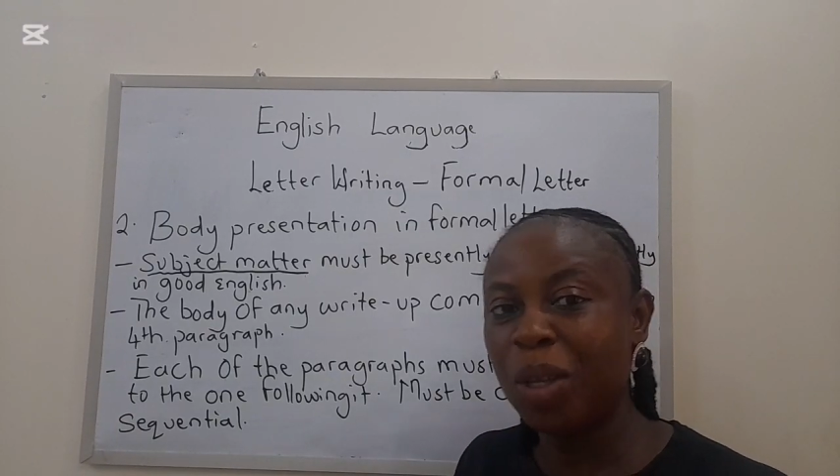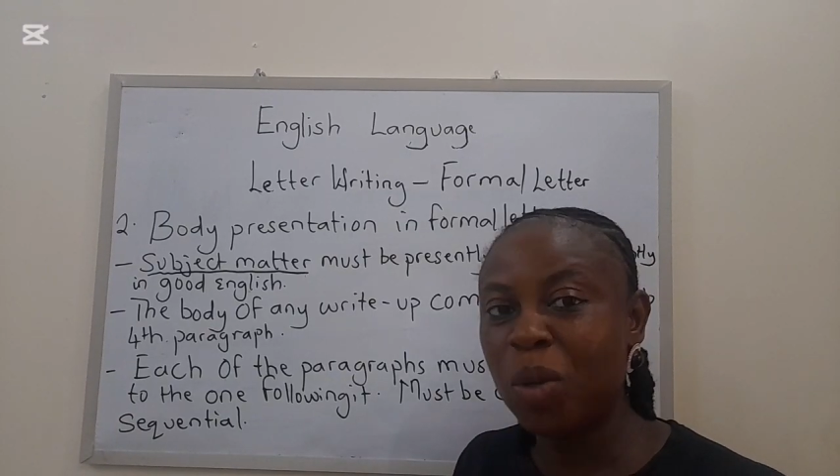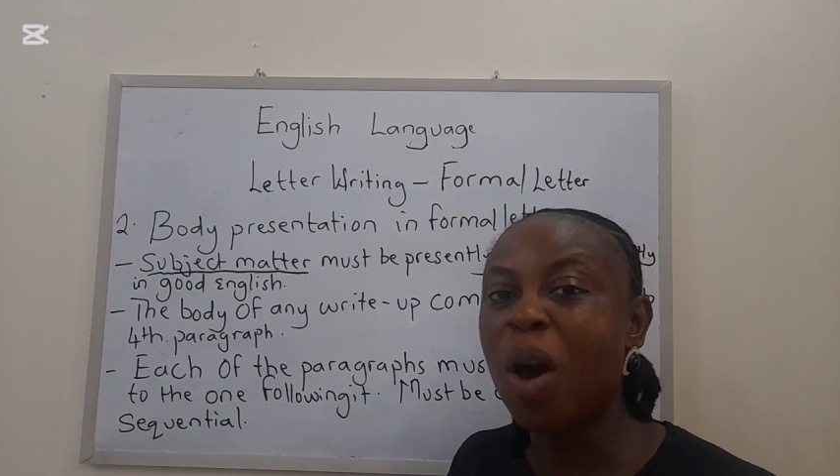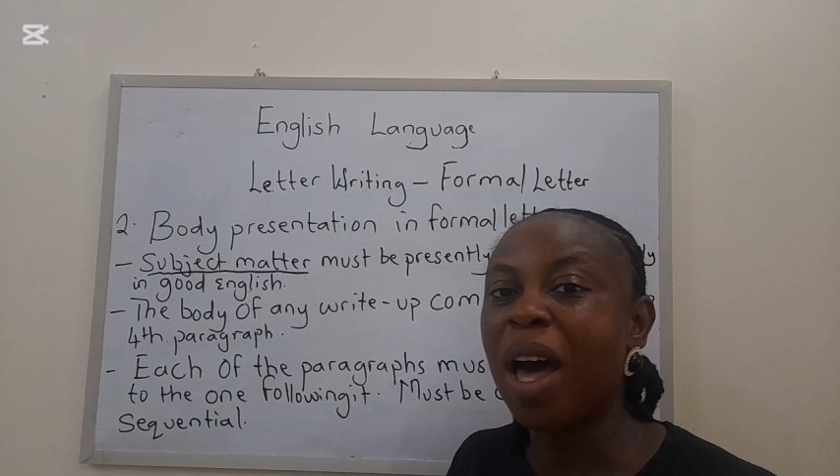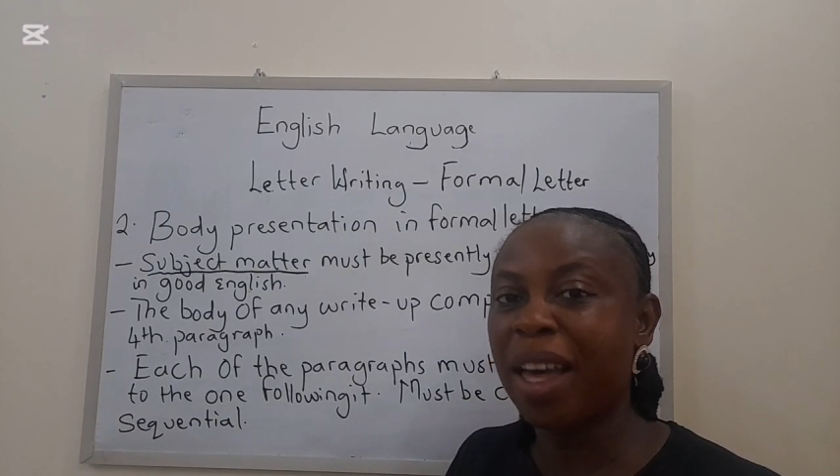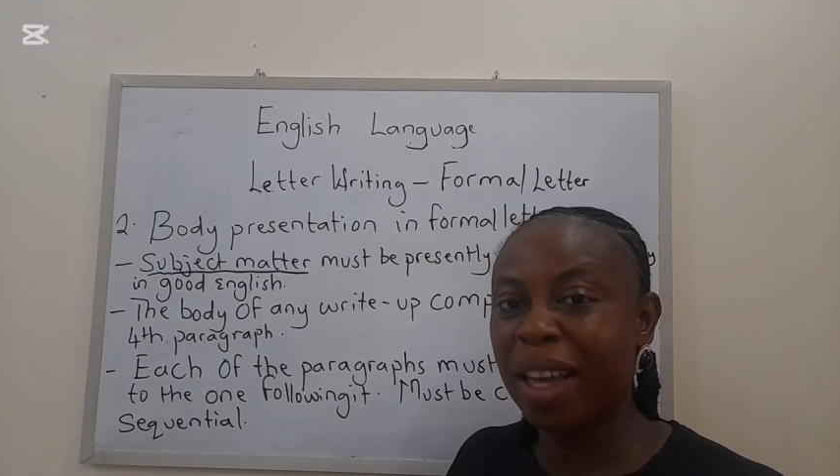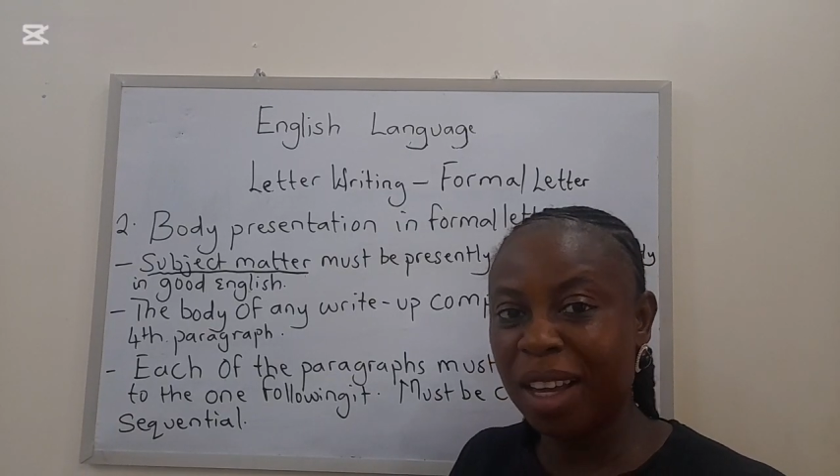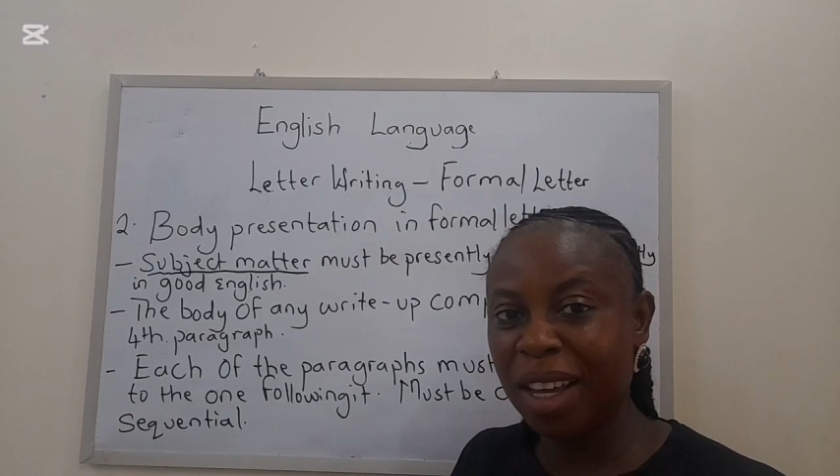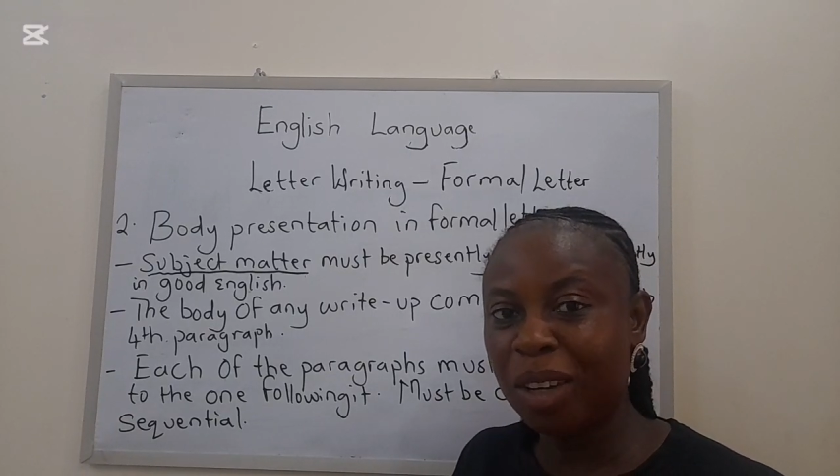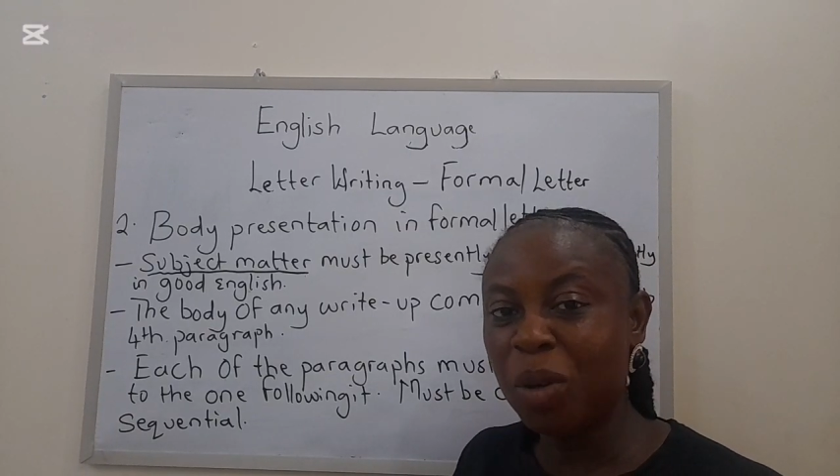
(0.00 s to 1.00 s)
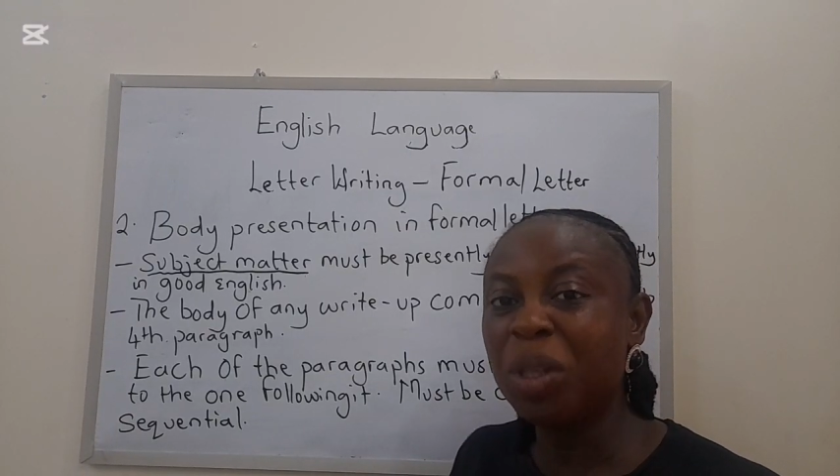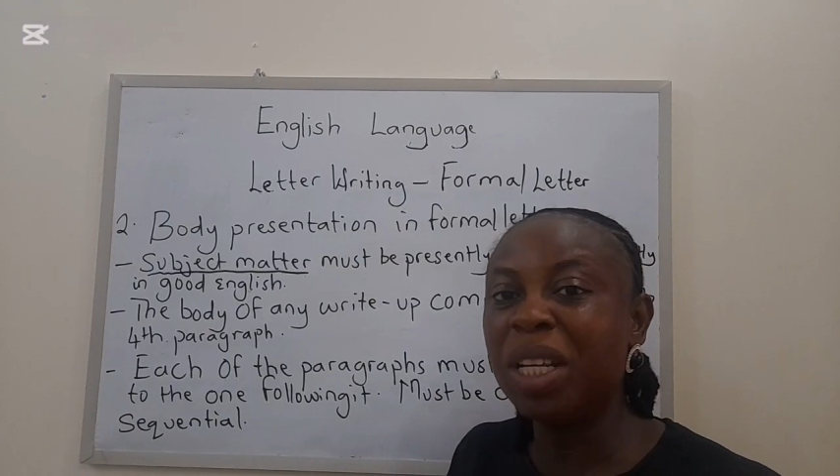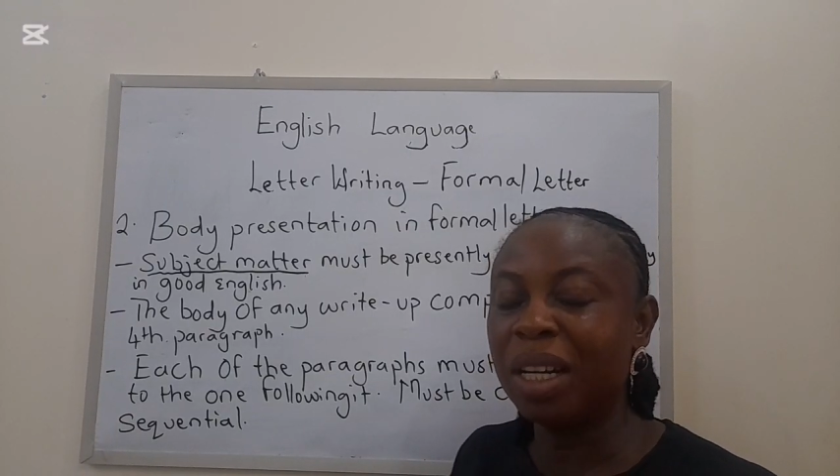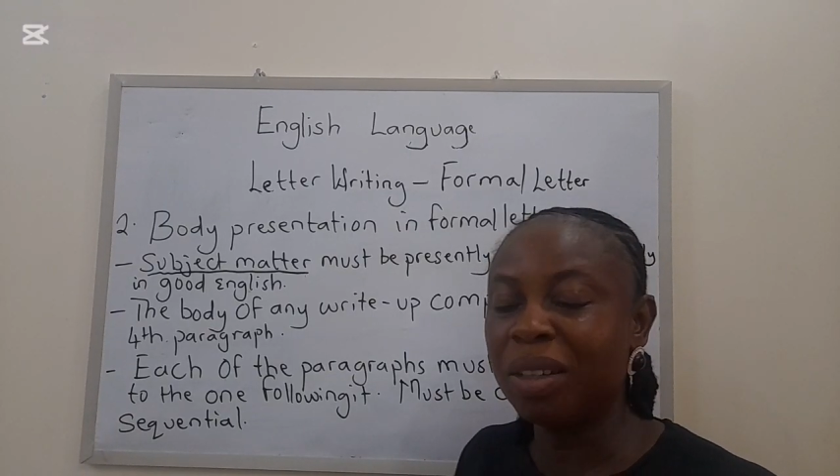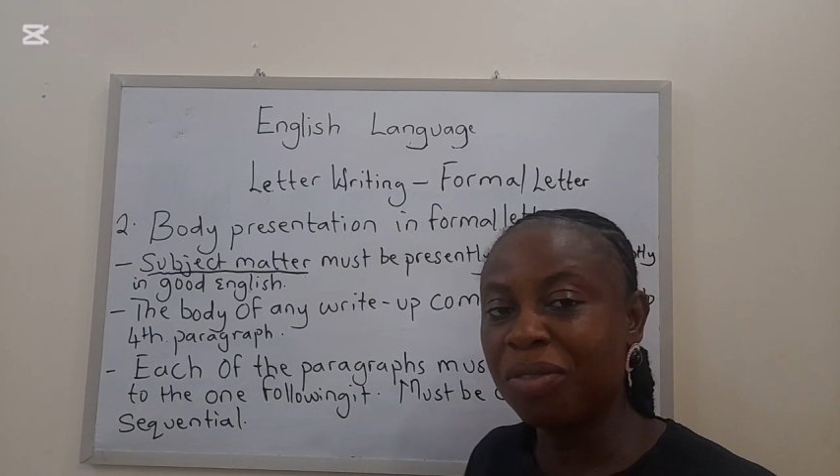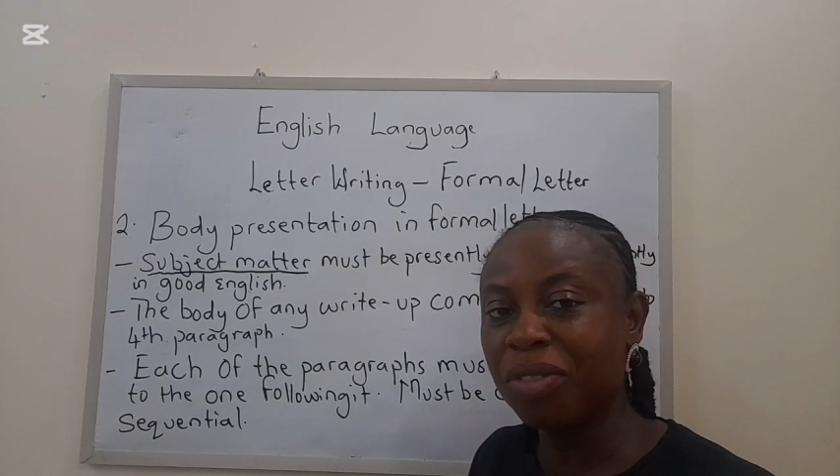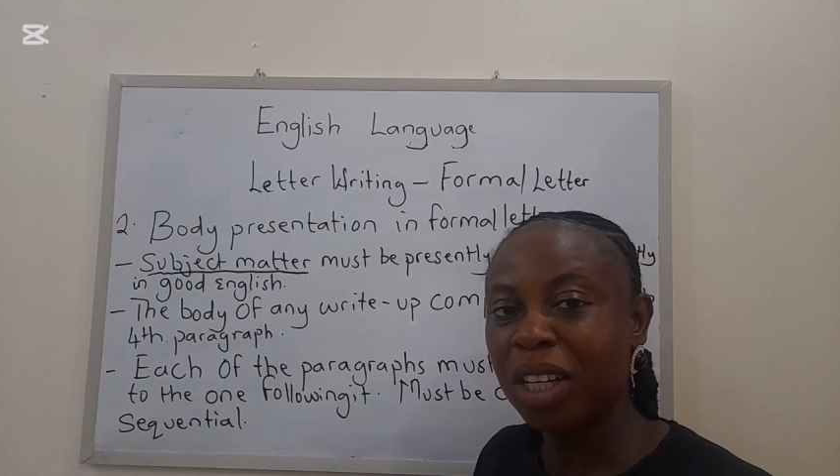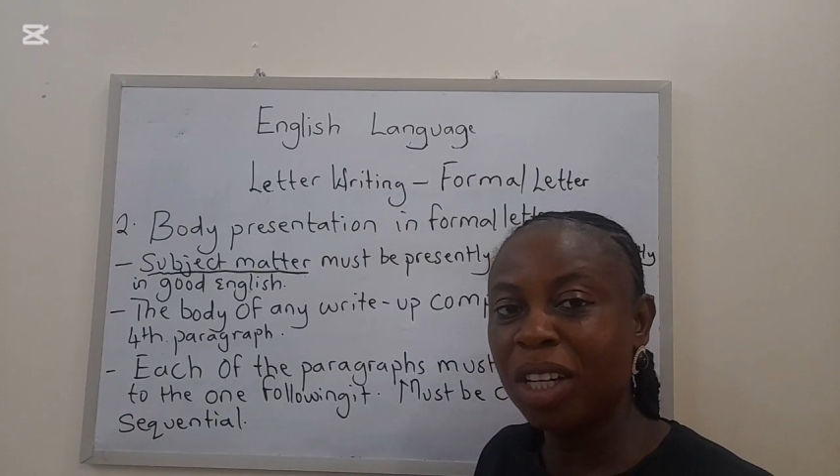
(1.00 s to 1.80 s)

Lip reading: you are good enough